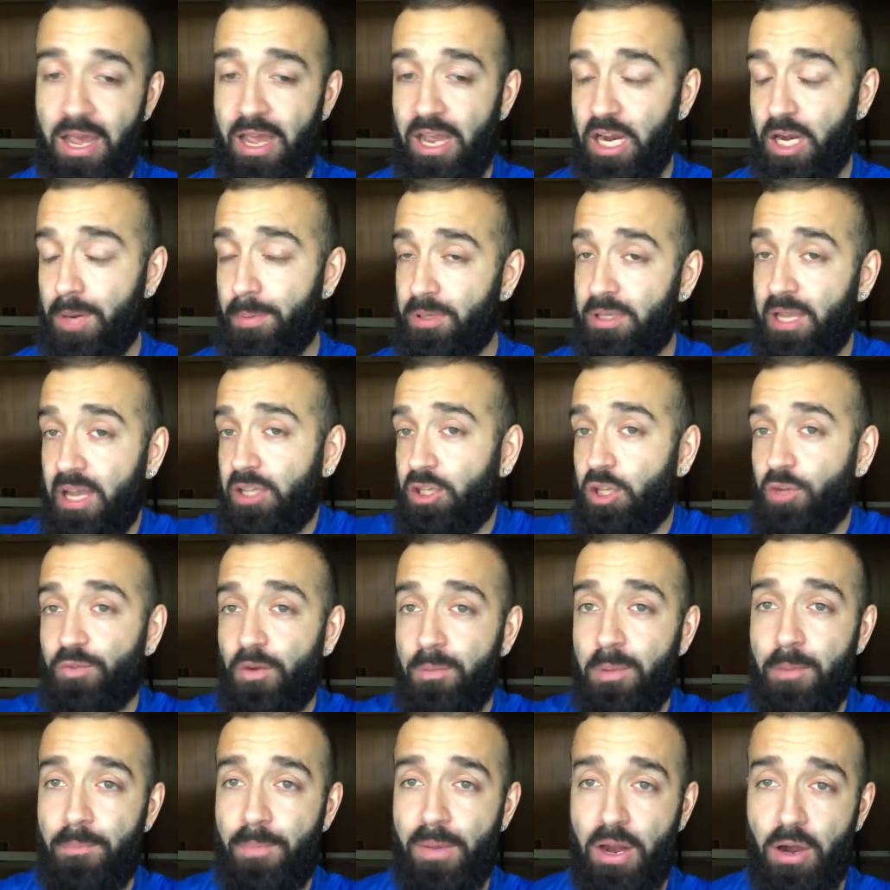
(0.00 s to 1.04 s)
It could protect you
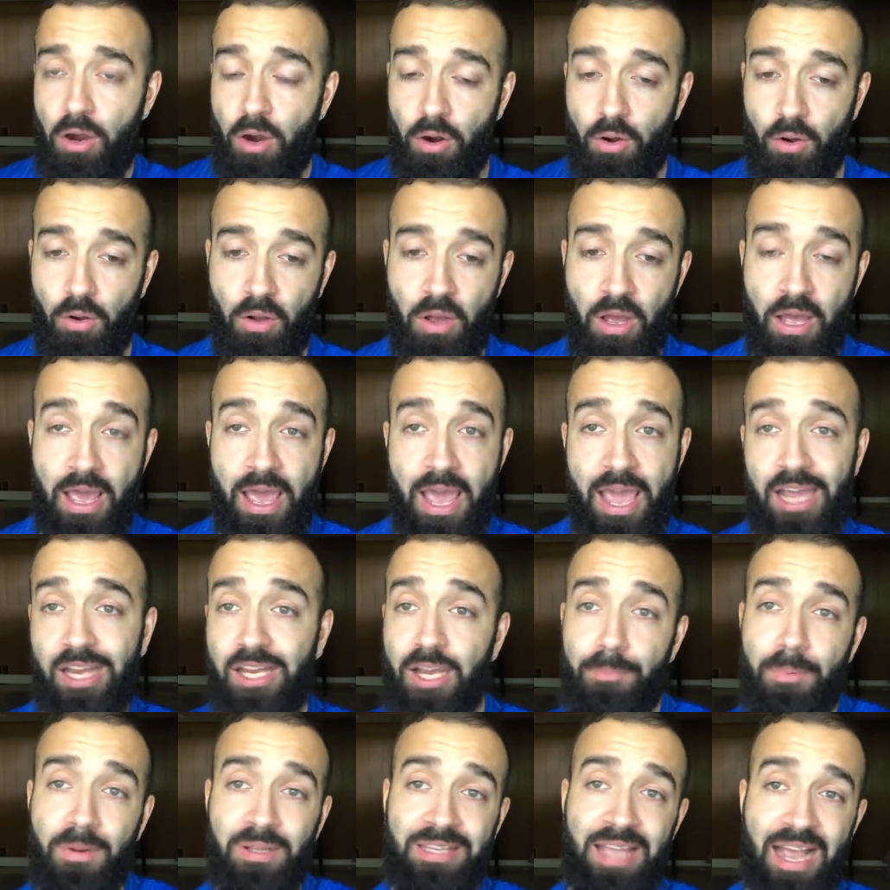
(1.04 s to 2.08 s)
from the bureau. It
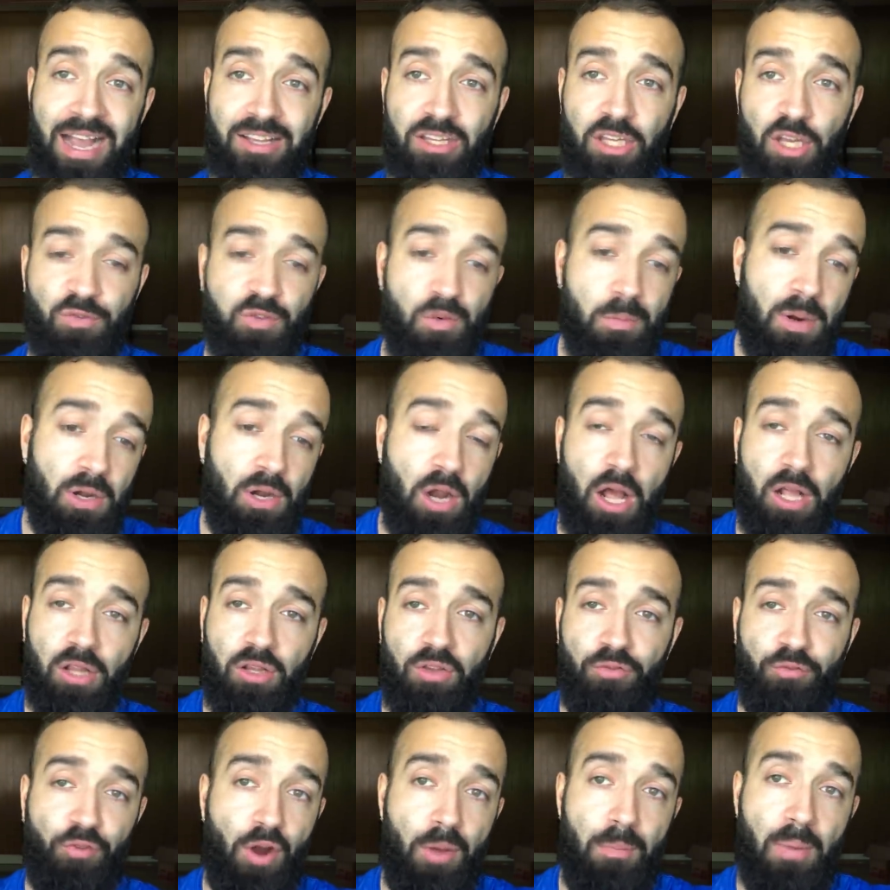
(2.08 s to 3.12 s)
could protect you from a
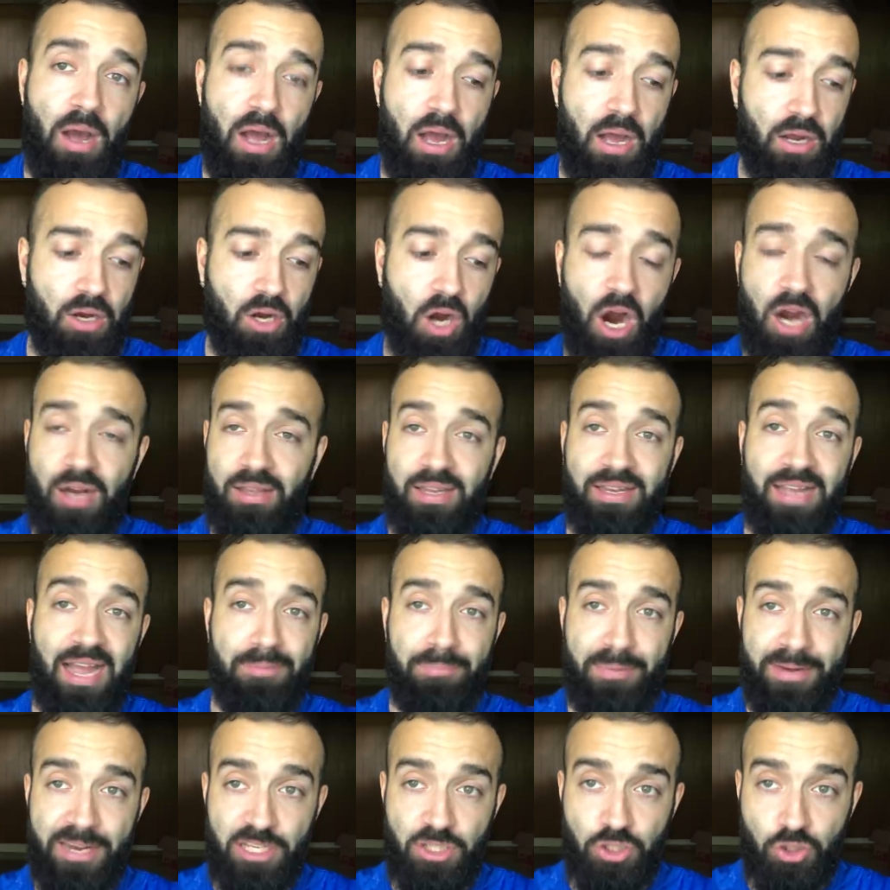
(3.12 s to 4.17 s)
non from a card that
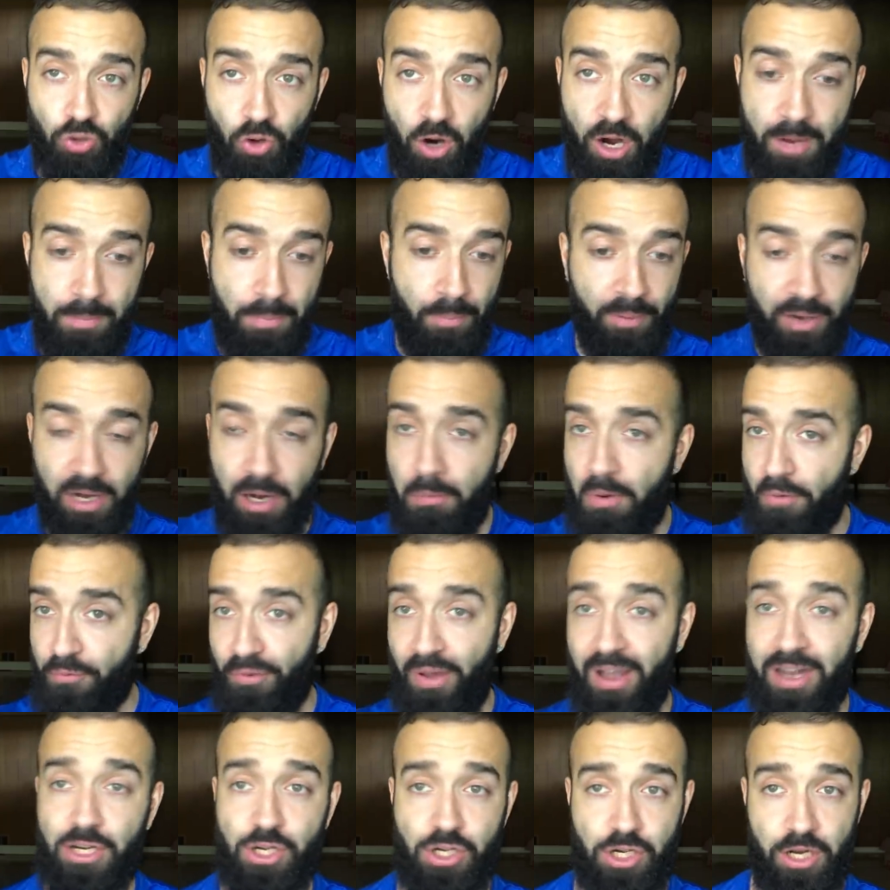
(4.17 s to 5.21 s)
can't be destroyed and bring out
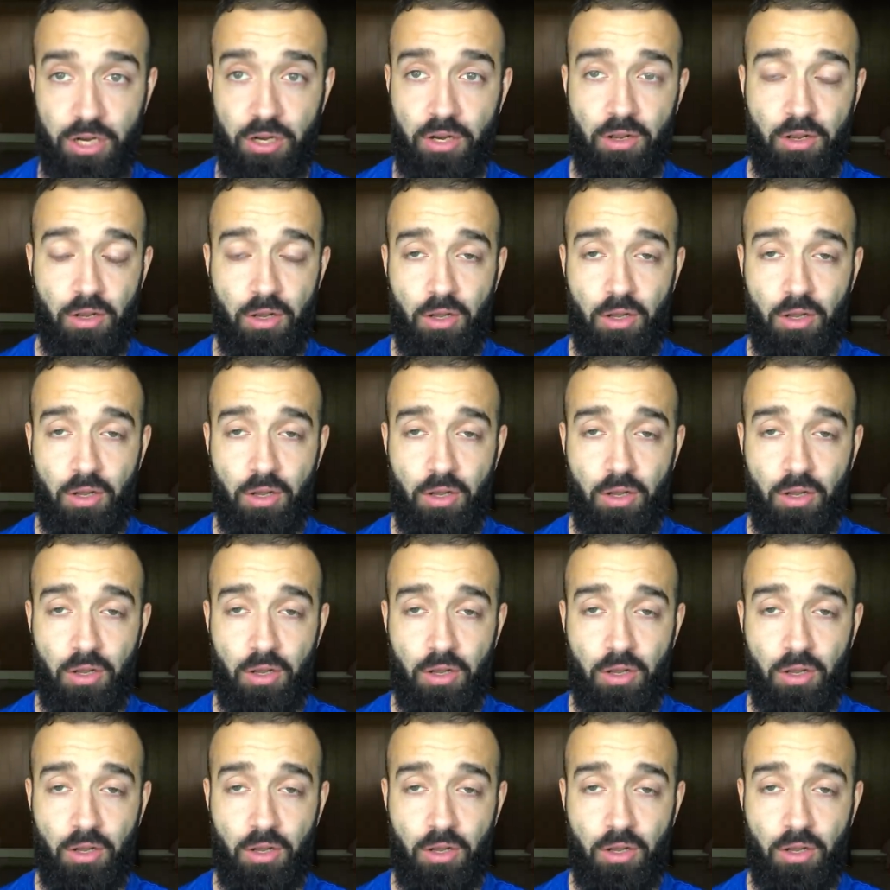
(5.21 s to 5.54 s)
reflection.